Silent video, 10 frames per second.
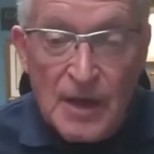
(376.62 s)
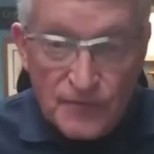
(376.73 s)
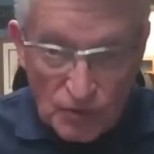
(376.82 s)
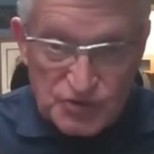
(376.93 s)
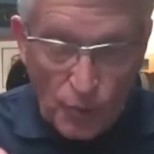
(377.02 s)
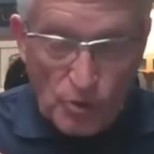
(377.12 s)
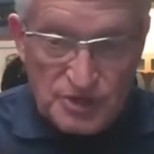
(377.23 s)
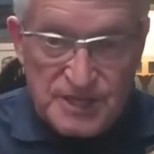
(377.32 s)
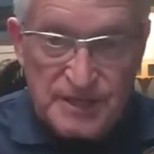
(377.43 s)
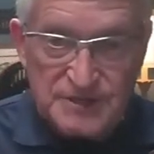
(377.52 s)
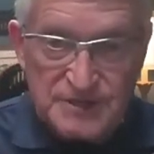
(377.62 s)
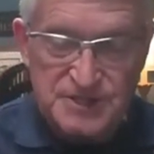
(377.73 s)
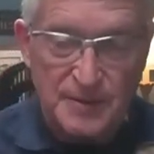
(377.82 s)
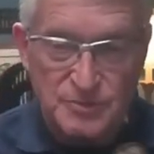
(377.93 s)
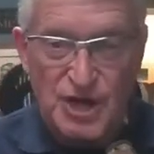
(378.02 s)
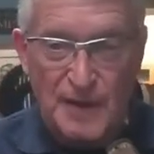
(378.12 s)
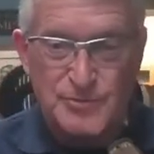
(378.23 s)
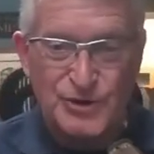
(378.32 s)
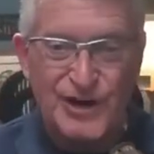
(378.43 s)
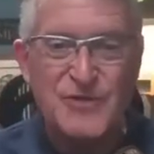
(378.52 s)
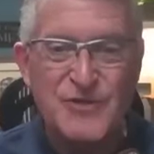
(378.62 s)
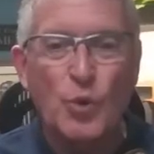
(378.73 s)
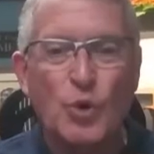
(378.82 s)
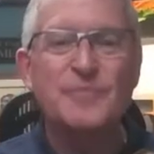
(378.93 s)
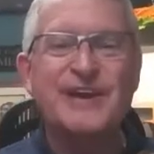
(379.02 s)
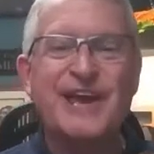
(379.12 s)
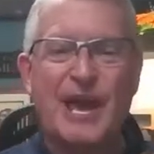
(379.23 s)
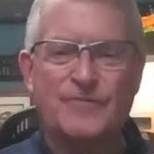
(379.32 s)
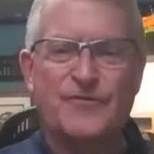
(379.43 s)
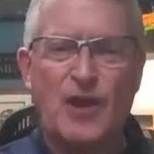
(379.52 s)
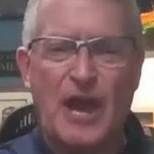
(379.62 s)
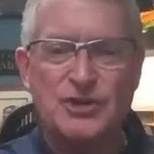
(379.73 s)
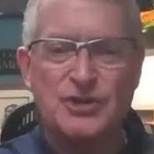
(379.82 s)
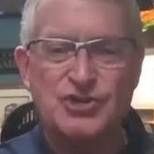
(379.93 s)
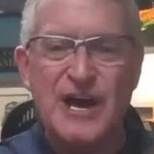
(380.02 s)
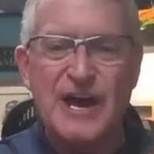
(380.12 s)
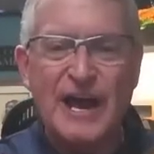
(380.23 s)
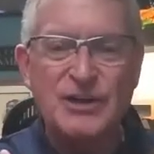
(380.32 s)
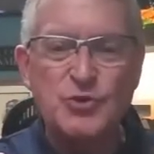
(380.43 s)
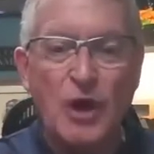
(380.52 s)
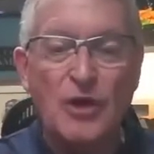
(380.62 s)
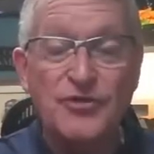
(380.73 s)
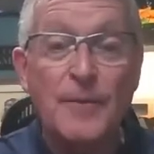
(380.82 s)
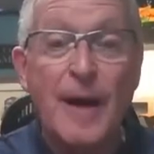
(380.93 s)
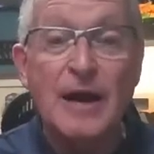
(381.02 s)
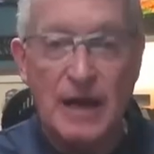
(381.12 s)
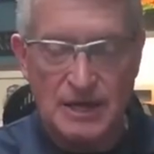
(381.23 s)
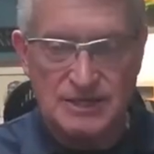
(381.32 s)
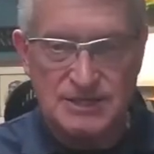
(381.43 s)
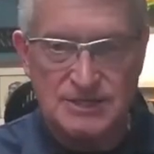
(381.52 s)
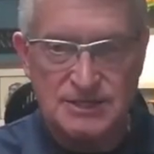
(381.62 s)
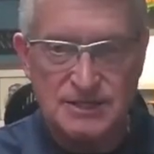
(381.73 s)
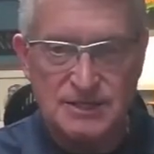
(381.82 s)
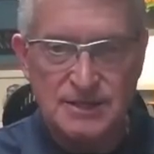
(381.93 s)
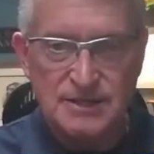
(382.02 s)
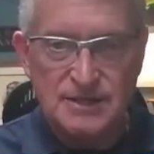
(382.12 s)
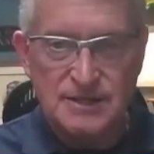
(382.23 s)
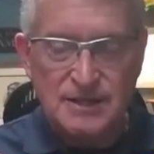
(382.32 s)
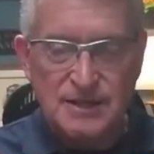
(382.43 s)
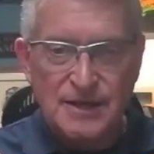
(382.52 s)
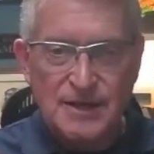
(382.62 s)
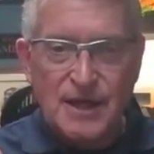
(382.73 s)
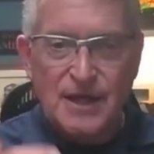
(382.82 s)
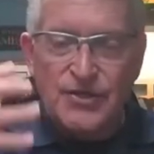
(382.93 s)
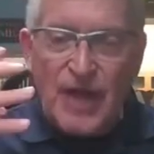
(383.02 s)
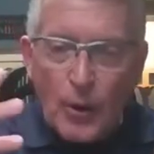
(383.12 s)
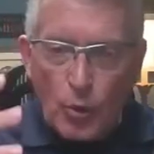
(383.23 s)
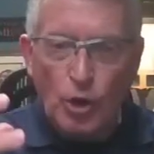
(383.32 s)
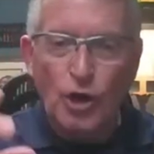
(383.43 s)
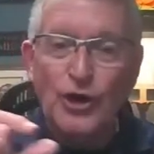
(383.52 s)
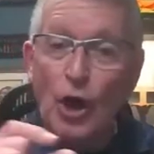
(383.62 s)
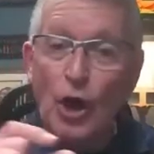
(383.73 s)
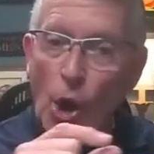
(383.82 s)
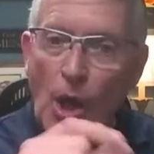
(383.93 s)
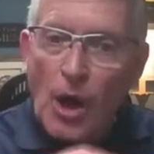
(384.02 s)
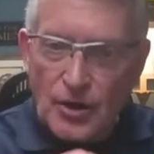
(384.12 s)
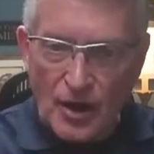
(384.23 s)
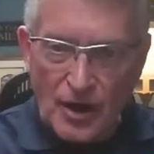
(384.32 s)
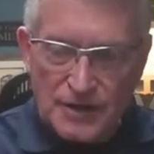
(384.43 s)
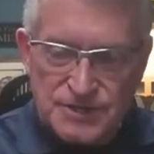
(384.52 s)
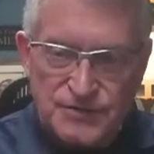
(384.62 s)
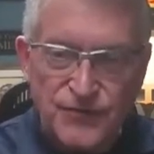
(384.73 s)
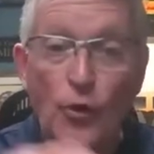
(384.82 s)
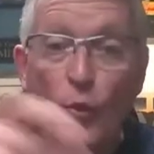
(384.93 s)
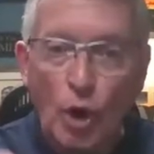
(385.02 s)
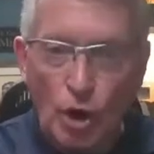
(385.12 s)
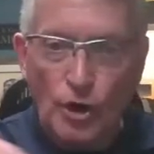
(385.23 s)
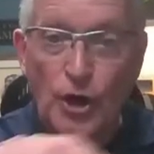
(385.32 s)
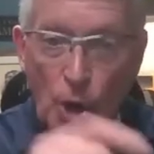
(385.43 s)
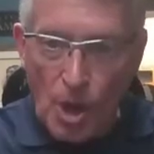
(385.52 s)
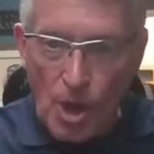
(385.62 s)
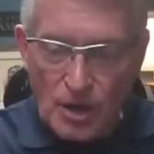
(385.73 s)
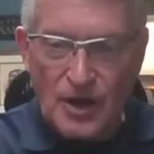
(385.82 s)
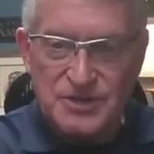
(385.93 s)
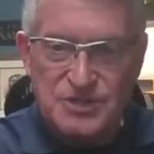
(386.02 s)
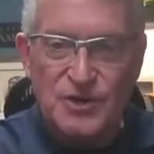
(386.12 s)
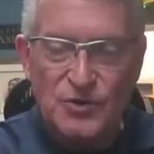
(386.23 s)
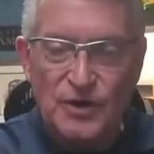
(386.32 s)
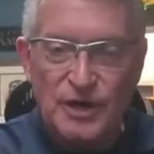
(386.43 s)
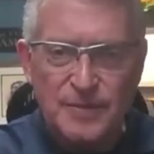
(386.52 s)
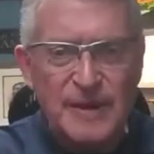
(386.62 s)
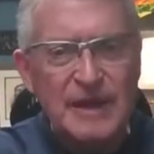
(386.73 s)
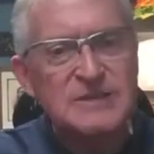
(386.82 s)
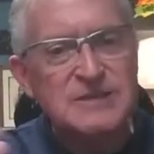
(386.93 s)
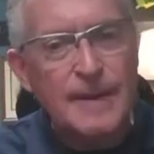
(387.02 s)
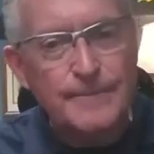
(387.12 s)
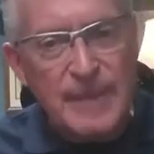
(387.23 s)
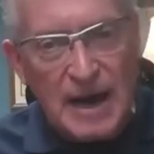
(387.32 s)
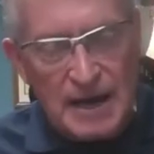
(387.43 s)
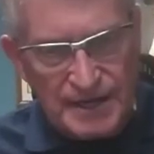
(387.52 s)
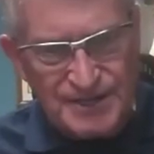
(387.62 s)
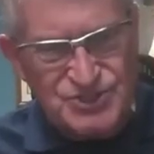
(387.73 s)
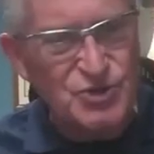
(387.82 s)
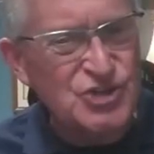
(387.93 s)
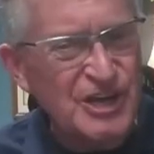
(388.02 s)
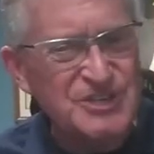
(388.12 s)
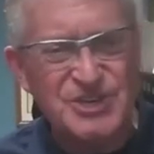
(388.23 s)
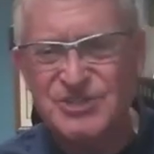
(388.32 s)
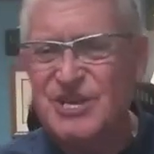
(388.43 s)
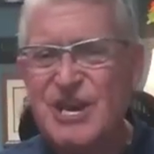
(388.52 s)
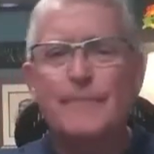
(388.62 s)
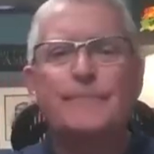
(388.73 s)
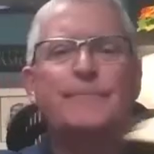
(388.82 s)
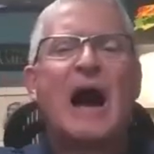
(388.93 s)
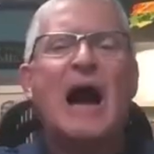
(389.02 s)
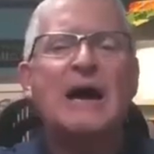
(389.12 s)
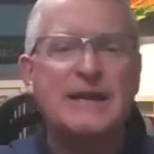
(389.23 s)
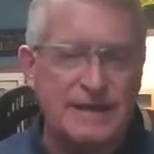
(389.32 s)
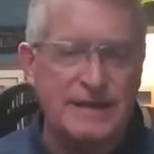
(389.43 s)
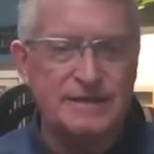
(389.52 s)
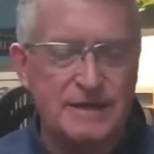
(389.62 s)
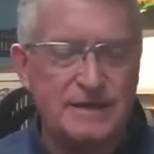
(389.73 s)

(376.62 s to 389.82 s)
Verse 14, same chapter, and the word became flesh and dwelt among us. That word, logos, for word, logos in Greek means embodied. So Jesus, he embodied.